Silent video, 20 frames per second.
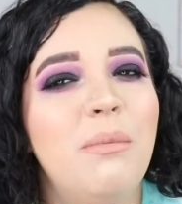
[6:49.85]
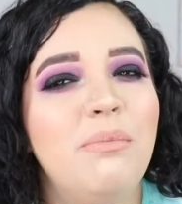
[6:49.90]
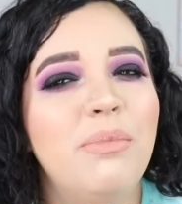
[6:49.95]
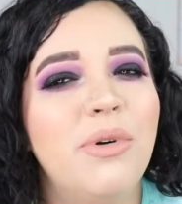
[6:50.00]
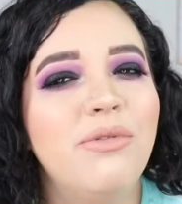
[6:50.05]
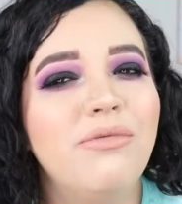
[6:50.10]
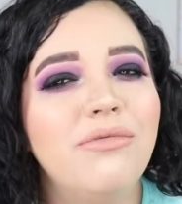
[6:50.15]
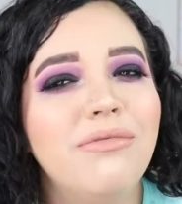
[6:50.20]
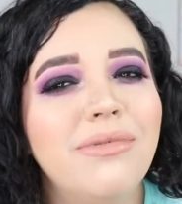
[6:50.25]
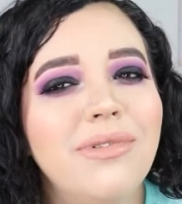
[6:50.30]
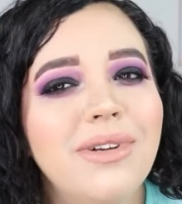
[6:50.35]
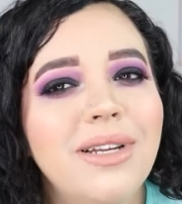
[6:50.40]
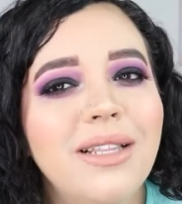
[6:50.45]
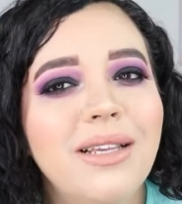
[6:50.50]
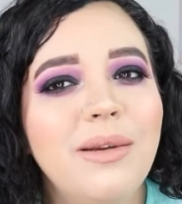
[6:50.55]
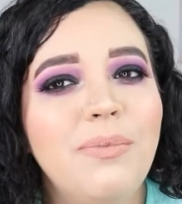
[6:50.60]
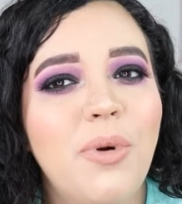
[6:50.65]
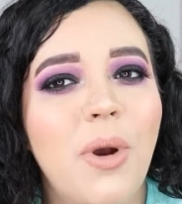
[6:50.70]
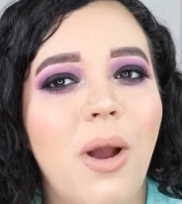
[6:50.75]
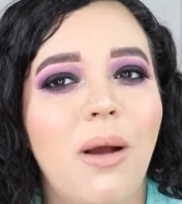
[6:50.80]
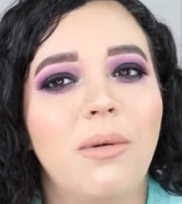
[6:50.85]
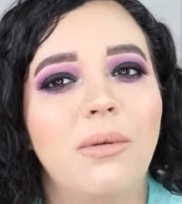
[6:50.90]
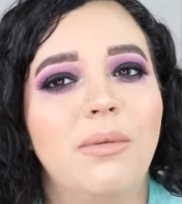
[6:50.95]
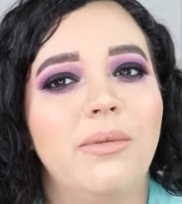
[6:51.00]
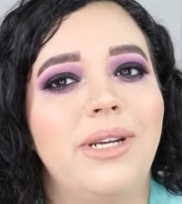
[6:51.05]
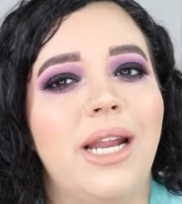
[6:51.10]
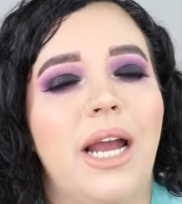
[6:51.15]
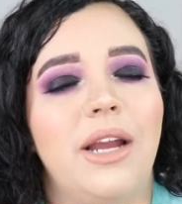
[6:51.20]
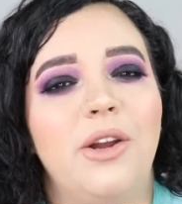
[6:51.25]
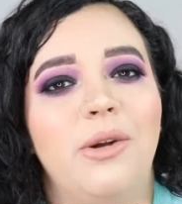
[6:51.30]
but really
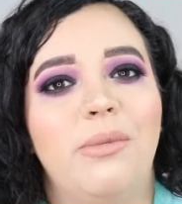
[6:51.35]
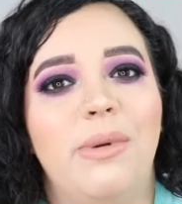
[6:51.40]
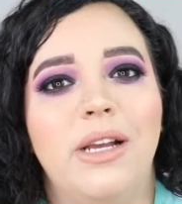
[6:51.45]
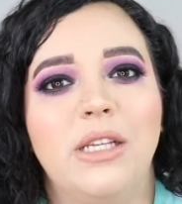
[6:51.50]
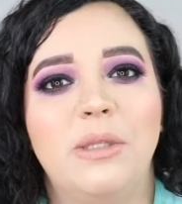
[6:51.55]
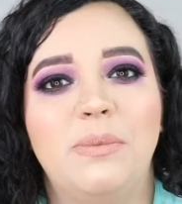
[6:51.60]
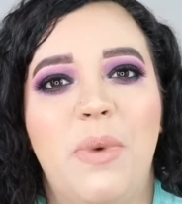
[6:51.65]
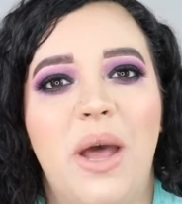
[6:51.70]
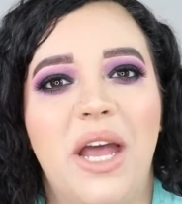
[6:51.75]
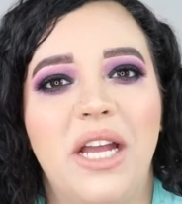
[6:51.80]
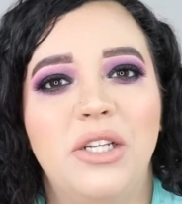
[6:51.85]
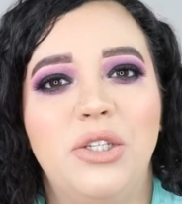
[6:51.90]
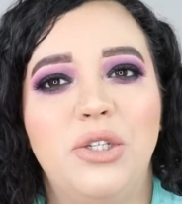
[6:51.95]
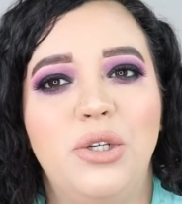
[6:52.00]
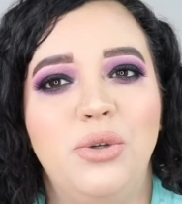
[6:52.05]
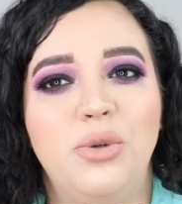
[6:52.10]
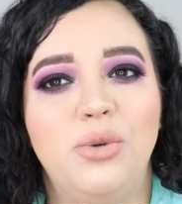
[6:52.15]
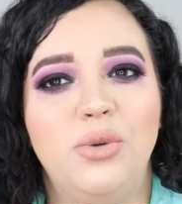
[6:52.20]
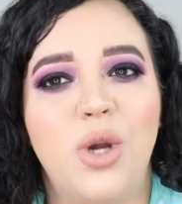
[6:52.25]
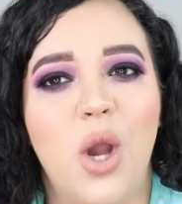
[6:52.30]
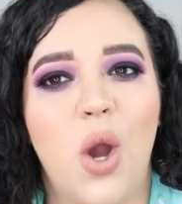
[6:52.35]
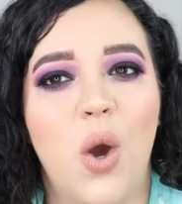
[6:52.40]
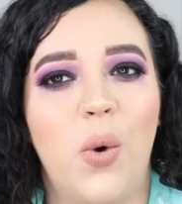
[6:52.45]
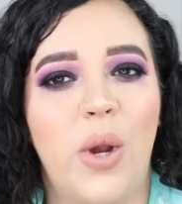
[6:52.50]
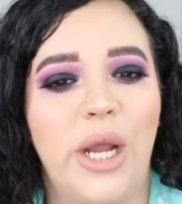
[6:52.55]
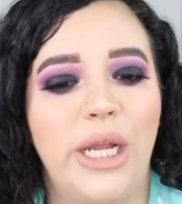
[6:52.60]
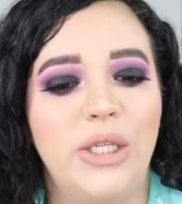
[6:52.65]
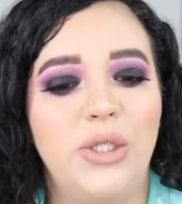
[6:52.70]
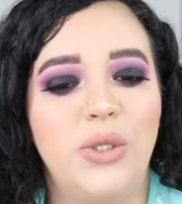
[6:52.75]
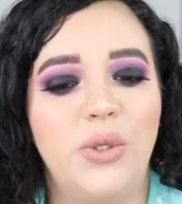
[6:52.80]
probably not your best bet to go
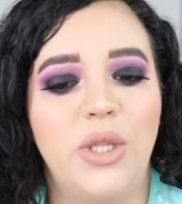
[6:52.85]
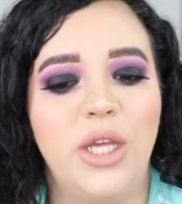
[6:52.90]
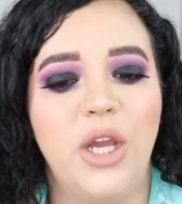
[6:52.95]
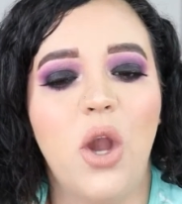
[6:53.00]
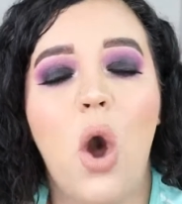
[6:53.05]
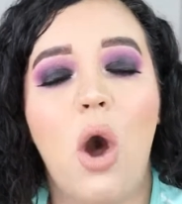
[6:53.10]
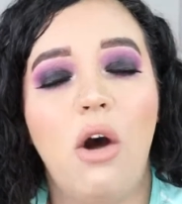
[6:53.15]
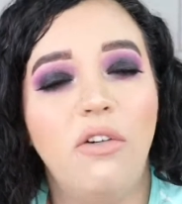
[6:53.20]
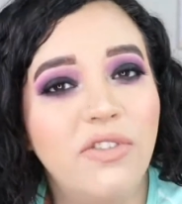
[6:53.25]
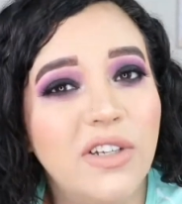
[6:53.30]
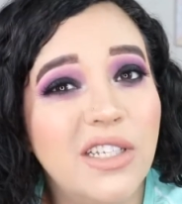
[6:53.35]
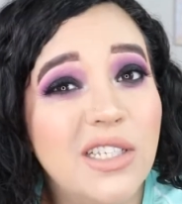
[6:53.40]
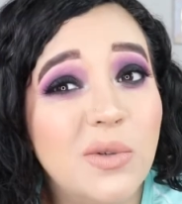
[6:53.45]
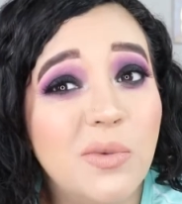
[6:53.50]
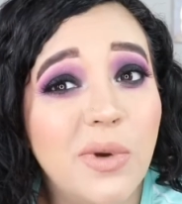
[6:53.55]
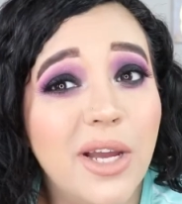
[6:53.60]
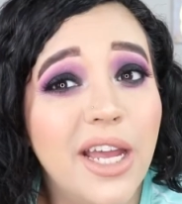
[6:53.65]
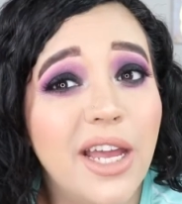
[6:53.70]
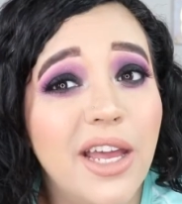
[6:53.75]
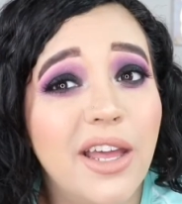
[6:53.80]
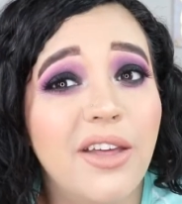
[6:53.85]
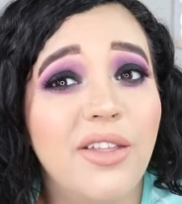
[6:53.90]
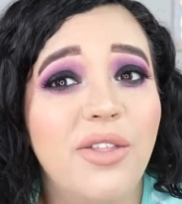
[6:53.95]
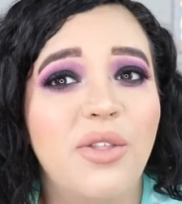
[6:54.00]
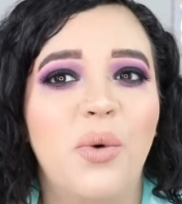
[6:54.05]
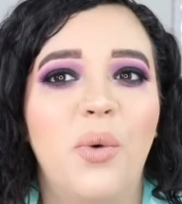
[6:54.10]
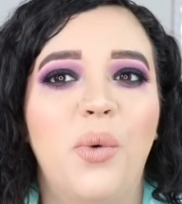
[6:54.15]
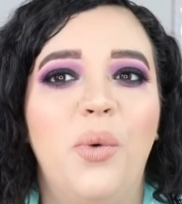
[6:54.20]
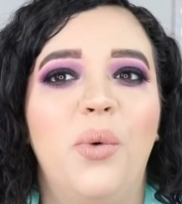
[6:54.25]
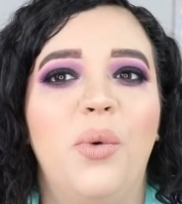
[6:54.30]
into the office
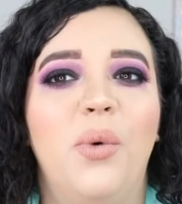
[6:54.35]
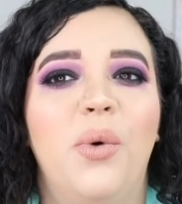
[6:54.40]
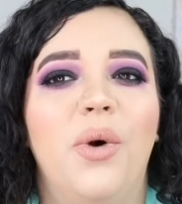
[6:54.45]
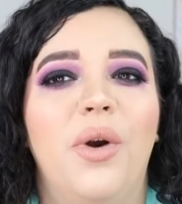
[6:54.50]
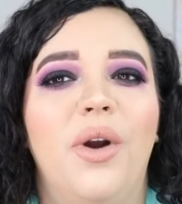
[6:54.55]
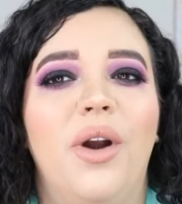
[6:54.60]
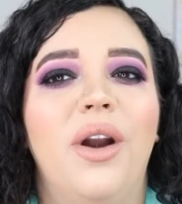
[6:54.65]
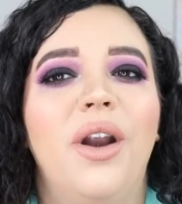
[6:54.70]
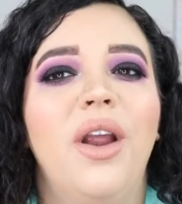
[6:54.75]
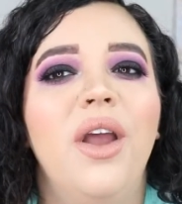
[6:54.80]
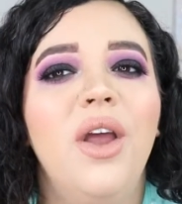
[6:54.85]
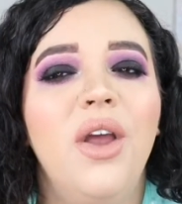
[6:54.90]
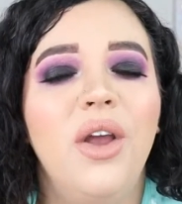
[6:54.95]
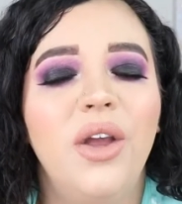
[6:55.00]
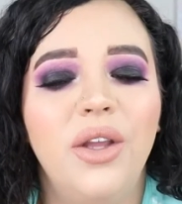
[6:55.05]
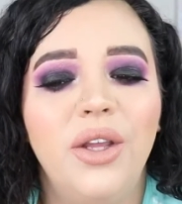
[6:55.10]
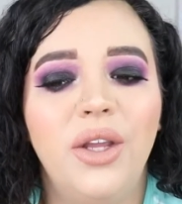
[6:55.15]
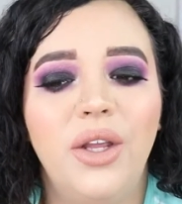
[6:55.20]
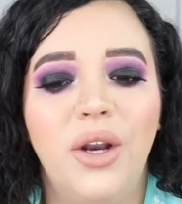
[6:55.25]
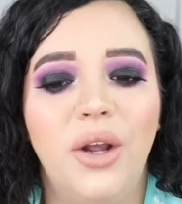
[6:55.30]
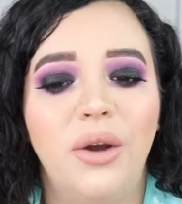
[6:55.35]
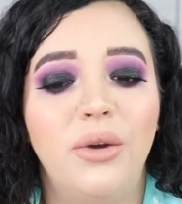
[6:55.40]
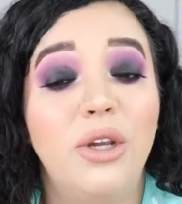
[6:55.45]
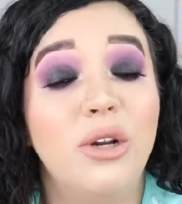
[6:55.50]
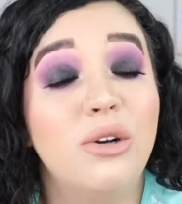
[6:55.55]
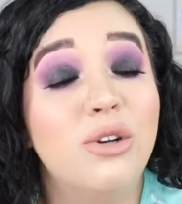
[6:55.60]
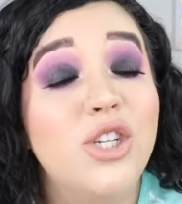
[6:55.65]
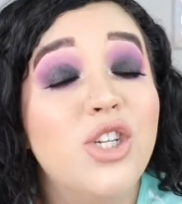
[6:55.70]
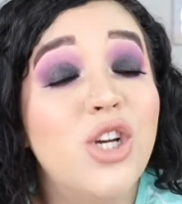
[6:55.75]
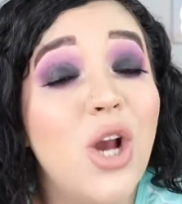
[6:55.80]
with or you know
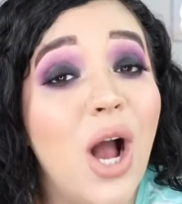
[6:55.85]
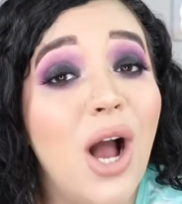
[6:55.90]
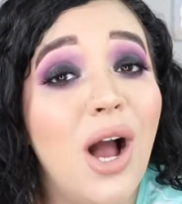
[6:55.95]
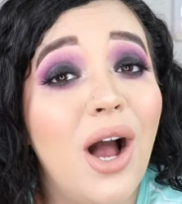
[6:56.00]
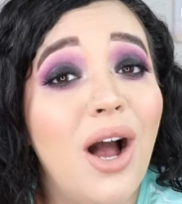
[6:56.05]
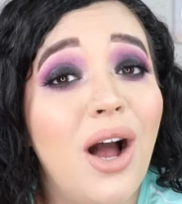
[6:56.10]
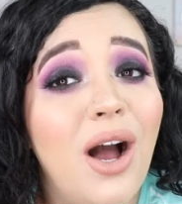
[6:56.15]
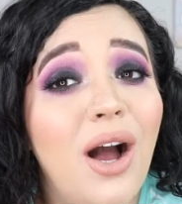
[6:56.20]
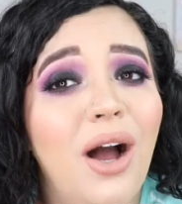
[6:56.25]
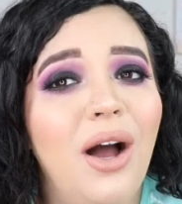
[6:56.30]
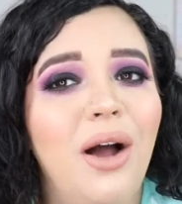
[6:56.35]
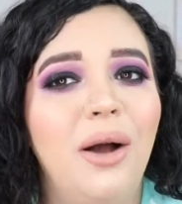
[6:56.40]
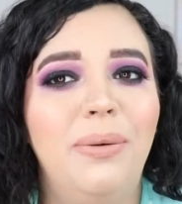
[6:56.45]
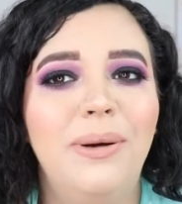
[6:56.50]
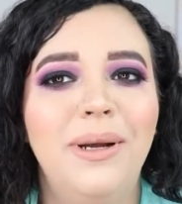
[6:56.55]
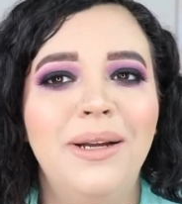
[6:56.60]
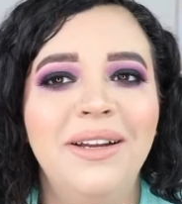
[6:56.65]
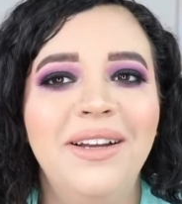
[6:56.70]
your job